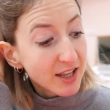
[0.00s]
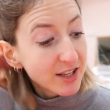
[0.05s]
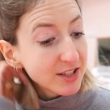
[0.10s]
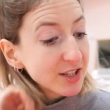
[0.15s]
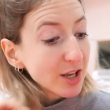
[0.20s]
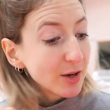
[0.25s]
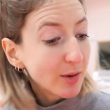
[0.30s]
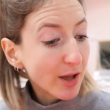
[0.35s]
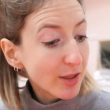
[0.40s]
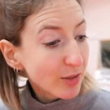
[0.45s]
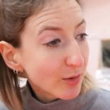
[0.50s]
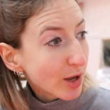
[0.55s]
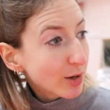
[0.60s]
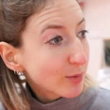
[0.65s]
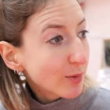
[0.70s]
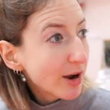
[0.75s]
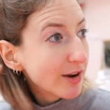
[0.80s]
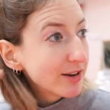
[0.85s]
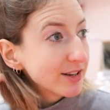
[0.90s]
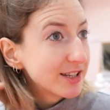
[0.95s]
So I thought I'd
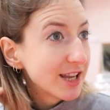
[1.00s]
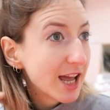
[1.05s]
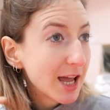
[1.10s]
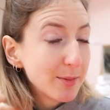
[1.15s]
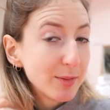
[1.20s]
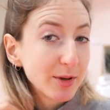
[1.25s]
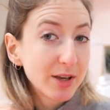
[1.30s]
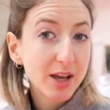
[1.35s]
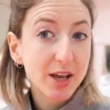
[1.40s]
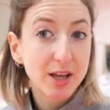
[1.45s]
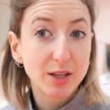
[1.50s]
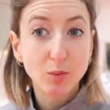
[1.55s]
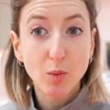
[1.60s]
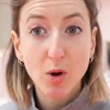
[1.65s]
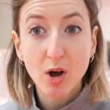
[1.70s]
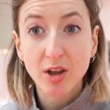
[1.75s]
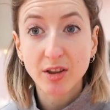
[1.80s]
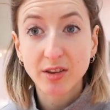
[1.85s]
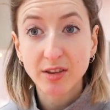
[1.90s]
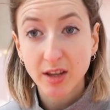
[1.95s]
wear it today because
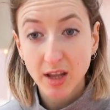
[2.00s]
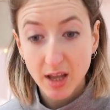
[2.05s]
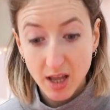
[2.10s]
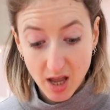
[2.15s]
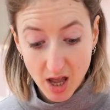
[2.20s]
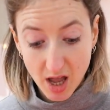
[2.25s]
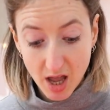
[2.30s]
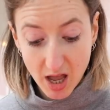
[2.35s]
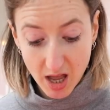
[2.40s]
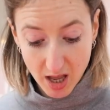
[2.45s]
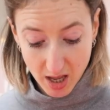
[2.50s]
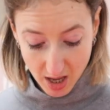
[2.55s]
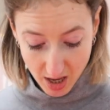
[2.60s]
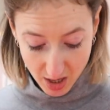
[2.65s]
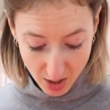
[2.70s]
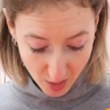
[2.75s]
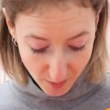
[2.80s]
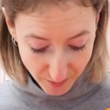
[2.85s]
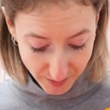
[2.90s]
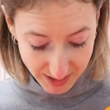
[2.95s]
one, a
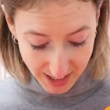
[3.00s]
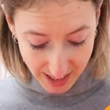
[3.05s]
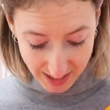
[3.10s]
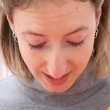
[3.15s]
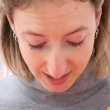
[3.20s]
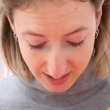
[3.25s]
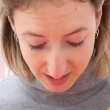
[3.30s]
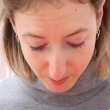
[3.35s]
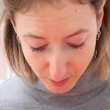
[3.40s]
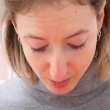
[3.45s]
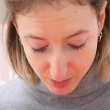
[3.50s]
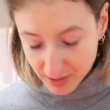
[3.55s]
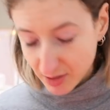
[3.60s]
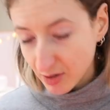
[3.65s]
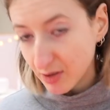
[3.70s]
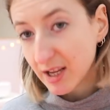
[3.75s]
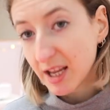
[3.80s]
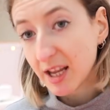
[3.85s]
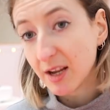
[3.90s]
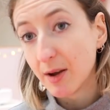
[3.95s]
lot of the techniques I'm using
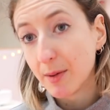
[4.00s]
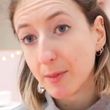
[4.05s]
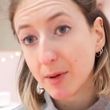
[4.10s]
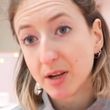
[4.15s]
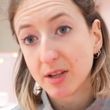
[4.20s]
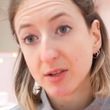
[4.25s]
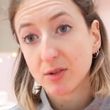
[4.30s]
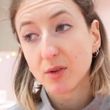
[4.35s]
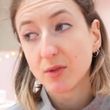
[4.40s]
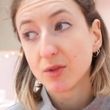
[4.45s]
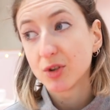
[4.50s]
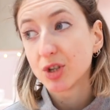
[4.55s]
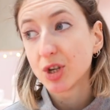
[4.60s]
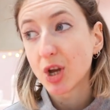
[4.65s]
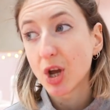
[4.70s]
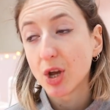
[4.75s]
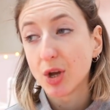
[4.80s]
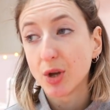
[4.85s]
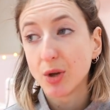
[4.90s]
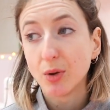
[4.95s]
on here I'm going to sort of
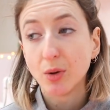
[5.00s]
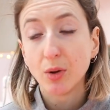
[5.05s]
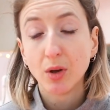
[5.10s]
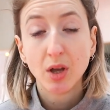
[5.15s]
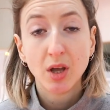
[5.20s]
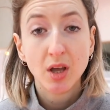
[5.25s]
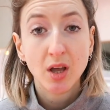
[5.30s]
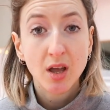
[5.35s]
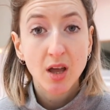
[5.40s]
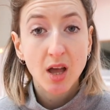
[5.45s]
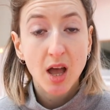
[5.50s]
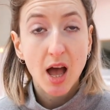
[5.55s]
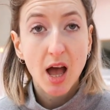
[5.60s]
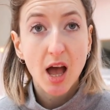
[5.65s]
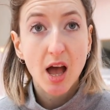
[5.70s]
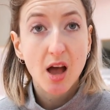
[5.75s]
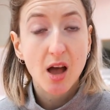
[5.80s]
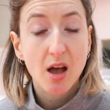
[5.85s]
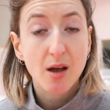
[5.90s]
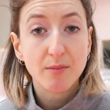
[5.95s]
show
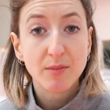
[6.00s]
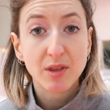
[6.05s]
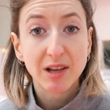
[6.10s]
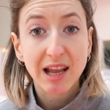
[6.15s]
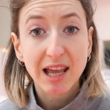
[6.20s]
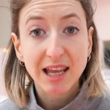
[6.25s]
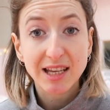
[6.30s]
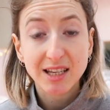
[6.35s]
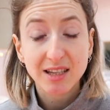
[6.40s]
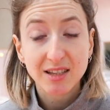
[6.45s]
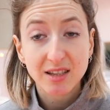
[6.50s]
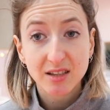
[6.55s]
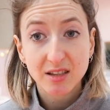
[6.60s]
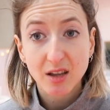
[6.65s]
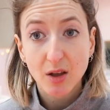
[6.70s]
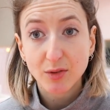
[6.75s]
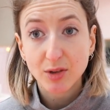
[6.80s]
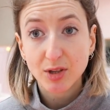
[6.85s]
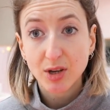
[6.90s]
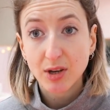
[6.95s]
um, the ladies this
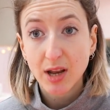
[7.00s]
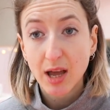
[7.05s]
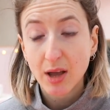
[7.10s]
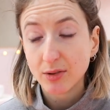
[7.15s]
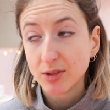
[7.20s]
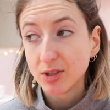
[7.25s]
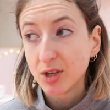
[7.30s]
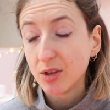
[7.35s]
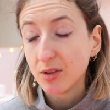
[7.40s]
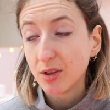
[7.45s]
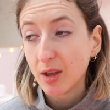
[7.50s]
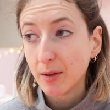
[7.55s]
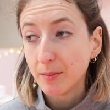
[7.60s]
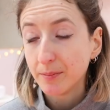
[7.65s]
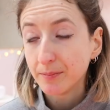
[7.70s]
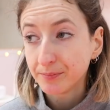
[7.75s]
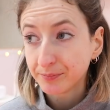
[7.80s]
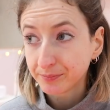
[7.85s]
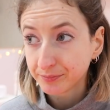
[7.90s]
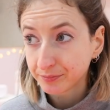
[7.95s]
afternoon how to do
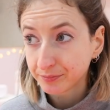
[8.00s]
them.